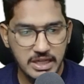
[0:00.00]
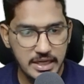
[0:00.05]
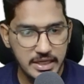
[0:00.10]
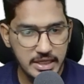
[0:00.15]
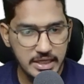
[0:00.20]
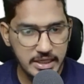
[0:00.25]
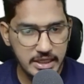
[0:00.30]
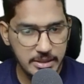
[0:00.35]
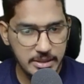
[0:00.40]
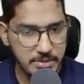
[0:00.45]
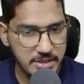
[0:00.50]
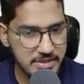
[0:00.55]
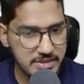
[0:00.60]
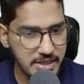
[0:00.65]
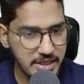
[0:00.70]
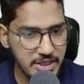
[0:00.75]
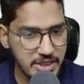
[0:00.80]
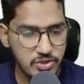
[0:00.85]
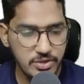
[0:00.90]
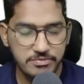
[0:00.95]
the content and
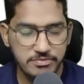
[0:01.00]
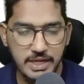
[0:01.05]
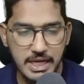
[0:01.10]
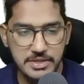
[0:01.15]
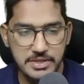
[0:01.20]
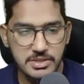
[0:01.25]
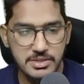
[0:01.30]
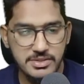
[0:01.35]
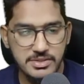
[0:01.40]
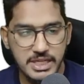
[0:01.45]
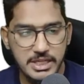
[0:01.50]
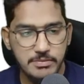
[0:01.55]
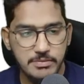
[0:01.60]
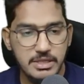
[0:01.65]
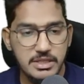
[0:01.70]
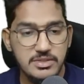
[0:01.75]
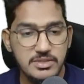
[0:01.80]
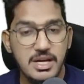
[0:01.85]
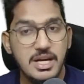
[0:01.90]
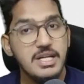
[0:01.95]
presentation of financial
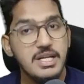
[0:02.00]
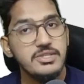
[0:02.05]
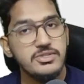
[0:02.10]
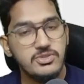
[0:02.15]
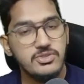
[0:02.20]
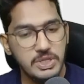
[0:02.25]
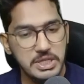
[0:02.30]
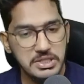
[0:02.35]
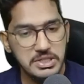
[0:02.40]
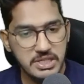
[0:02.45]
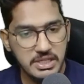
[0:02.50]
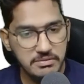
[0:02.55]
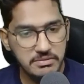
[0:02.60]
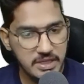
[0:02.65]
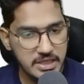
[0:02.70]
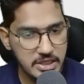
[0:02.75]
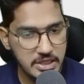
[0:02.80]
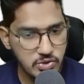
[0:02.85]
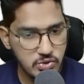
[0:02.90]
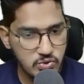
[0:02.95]
statements, strengths and
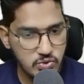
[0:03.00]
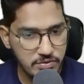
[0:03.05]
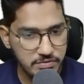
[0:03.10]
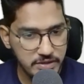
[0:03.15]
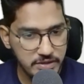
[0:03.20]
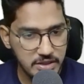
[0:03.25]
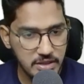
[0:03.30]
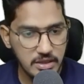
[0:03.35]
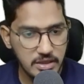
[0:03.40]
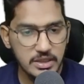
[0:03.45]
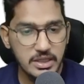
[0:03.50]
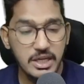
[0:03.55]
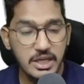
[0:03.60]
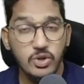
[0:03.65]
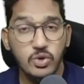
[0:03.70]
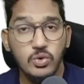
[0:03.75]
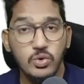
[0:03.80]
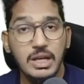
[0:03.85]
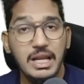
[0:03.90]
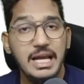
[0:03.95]
weaknesses of internal
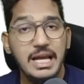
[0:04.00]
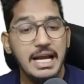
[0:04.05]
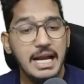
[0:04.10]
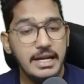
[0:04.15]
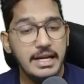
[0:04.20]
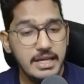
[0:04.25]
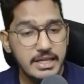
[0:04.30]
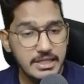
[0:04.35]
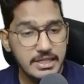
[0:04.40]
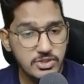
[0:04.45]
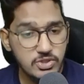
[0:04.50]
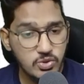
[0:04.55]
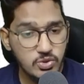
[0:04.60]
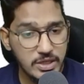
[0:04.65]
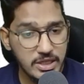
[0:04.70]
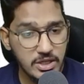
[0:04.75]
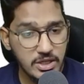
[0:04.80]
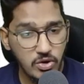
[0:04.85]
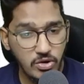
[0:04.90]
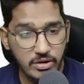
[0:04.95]
control, adherence to
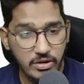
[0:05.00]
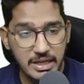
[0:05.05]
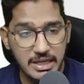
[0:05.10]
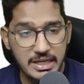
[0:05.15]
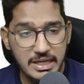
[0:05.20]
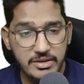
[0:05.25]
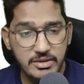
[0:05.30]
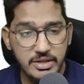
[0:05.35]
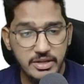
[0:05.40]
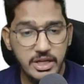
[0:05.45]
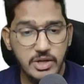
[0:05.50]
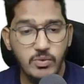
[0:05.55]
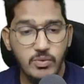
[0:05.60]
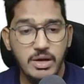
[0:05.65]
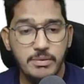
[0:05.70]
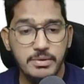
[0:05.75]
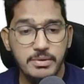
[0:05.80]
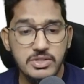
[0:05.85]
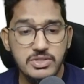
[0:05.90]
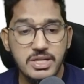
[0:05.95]
legal or regulatory
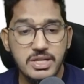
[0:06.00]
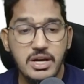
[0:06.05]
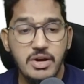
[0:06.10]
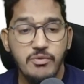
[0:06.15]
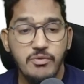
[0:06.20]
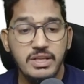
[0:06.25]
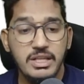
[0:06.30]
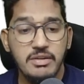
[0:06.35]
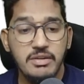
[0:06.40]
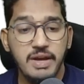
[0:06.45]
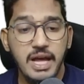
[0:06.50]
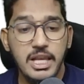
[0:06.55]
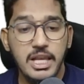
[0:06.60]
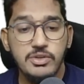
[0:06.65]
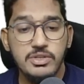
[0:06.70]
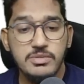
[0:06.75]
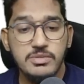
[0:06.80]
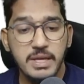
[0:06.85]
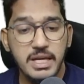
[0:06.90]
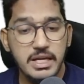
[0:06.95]
requirements, whether
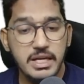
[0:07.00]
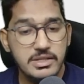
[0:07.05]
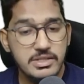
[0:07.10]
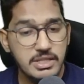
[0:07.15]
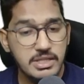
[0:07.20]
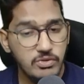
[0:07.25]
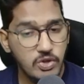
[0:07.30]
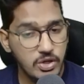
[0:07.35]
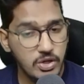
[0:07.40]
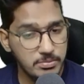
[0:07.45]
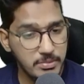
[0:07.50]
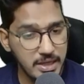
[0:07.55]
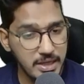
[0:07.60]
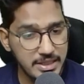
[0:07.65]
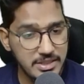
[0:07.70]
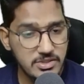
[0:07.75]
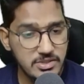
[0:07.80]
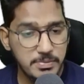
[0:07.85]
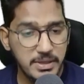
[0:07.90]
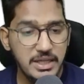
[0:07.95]
value is being received on
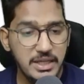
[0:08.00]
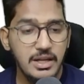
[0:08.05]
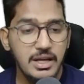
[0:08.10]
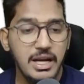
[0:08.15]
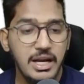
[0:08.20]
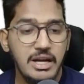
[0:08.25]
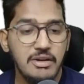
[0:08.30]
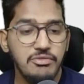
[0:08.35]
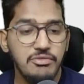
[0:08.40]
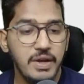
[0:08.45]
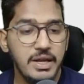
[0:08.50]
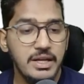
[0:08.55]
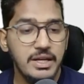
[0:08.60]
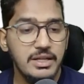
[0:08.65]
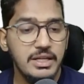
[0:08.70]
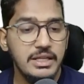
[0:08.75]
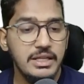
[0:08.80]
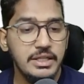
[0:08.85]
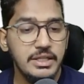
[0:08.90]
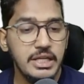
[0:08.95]
money spent, and
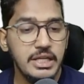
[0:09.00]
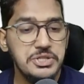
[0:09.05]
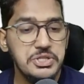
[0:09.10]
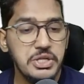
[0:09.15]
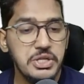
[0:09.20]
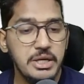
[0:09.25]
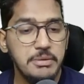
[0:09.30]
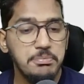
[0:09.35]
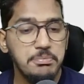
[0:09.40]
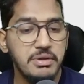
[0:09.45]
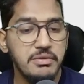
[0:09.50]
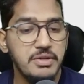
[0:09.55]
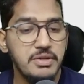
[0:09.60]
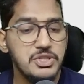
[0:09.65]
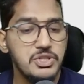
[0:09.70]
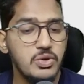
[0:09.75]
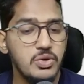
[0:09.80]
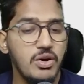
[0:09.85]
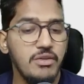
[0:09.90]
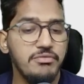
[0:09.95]
finally detection and
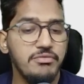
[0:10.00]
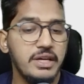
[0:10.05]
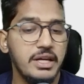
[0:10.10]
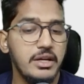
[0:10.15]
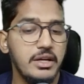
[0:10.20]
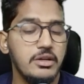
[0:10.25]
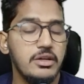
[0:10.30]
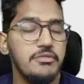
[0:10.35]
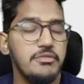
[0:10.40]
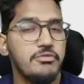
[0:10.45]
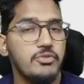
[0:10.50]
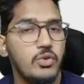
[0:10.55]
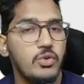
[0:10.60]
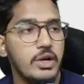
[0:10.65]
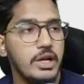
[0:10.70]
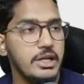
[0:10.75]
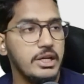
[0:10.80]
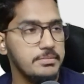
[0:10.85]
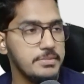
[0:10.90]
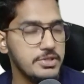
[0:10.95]
prevention of error,
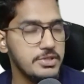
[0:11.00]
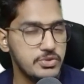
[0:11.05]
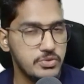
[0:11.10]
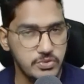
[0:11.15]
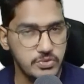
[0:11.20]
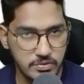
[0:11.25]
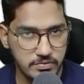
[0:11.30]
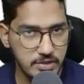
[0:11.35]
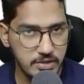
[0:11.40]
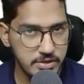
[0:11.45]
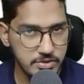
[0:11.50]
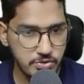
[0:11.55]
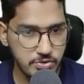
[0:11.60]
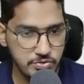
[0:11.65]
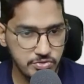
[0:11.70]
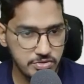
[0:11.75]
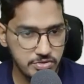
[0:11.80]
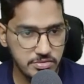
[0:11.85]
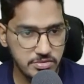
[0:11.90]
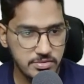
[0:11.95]
fraud and misuse of the
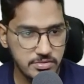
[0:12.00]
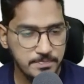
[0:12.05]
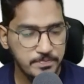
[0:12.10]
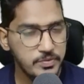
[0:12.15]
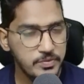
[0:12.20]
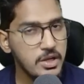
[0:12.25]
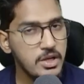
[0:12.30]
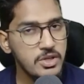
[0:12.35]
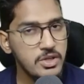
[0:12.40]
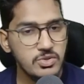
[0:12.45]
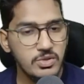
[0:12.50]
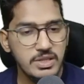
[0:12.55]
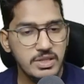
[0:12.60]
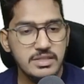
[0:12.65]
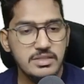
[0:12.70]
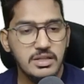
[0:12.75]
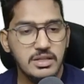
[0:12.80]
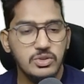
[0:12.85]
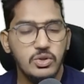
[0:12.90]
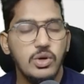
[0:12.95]
resources. So
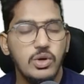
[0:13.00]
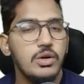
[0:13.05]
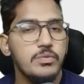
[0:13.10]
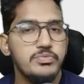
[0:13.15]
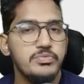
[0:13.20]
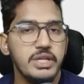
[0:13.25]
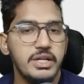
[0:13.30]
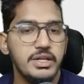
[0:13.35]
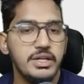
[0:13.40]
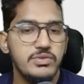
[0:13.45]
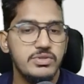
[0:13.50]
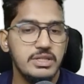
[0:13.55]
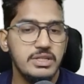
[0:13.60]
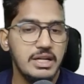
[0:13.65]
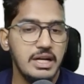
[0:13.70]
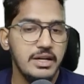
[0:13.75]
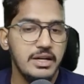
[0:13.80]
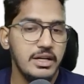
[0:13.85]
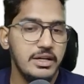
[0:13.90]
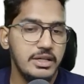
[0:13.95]
these are the objectives
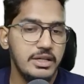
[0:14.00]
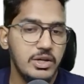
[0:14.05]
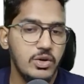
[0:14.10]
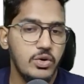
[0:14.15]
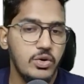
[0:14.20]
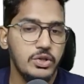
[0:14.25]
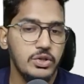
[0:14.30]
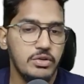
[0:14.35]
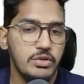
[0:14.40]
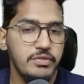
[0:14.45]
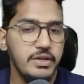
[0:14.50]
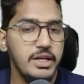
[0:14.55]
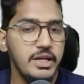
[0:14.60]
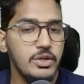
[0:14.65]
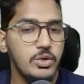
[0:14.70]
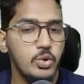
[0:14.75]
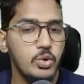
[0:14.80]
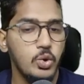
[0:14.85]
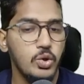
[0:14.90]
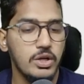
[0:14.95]
in conducting audit of a
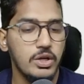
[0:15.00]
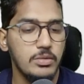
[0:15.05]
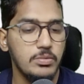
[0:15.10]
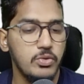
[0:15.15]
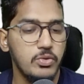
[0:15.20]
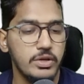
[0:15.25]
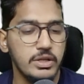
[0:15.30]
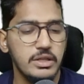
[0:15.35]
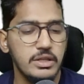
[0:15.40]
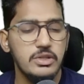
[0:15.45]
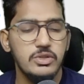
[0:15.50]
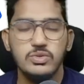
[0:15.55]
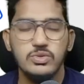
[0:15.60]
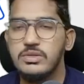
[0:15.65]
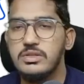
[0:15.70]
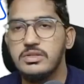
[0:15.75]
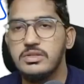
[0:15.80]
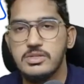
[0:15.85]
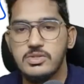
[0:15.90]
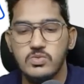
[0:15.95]
local body.
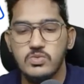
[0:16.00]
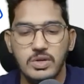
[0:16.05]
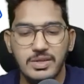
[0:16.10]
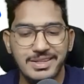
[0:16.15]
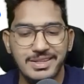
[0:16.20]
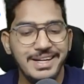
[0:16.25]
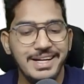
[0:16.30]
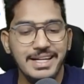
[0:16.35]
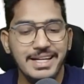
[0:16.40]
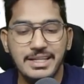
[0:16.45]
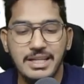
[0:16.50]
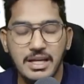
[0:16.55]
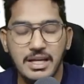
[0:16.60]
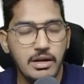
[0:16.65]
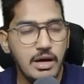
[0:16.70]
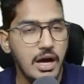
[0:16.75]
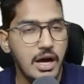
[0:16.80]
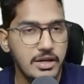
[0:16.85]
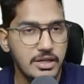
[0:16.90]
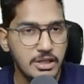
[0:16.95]
So this is what the
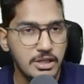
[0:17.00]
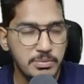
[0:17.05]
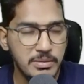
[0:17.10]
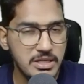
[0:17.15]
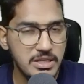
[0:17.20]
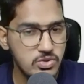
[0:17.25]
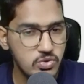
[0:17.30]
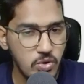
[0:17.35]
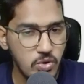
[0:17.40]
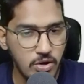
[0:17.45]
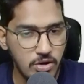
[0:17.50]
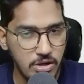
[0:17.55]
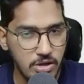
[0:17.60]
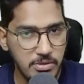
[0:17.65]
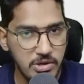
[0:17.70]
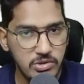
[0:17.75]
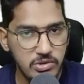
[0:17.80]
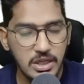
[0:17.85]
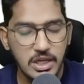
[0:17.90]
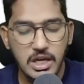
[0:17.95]
entire RTP is all
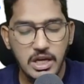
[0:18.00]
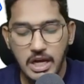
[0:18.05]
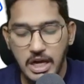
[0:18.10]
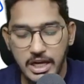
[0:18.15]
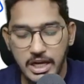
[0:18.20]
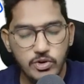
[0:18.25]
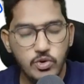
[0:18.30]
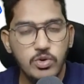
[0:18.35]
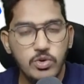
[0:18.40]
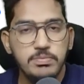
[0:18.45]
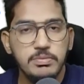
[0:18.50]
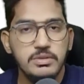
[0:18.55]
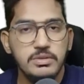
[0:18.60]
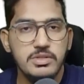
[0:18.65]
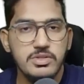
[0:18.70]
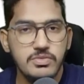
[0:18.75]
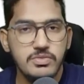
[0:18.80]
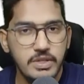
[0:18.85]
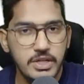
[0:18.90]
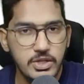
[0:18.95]
about. I hope
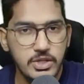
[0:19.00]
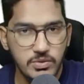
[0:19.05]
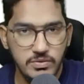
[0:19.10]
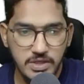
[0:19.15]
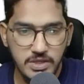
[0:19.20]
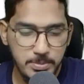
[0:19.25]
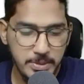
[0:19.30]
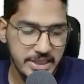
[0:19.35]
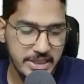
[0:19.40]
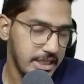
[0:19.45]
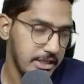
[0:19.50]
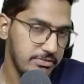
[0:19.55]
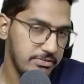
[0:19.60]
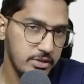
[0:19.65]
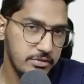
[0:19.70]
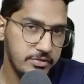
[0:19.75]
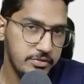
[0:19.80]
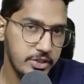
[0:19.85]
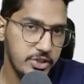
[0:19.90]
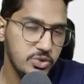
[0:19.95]
this video will be
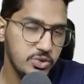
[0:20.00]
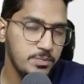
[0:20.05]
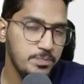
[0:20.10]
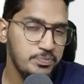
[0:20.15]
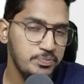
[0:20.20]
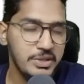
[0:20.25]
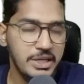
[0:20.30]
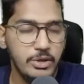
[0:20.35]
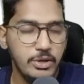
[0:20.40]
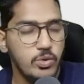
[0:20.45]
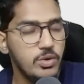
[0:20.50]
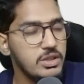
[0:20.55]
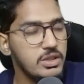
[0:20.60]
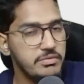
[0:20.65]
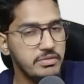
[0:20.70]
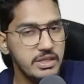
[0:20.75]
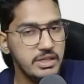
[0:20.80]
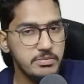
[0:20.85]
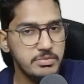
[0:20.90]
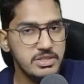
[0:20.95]
helpful for you, and all
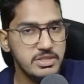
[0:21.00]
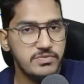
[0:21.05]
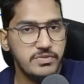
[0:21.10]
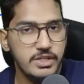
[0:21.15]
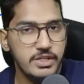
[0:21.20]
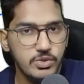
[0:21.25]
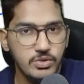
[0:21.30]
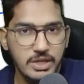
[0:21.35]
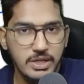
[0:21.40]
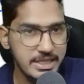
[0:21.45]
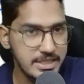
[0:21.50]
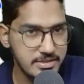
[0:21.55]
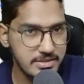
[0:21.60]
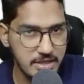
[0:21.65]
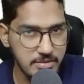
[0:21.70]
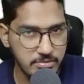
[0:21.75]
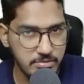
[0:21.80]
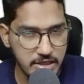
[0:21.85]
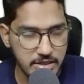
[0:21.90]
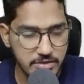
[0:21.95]
the very best for your
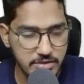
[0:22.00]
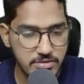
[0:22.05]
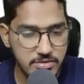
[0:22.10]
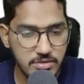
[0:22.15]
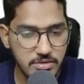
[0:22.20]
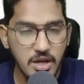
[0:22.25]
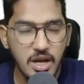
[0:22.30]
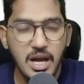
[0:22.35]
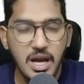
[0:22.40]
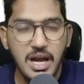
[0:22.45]
exam, guys.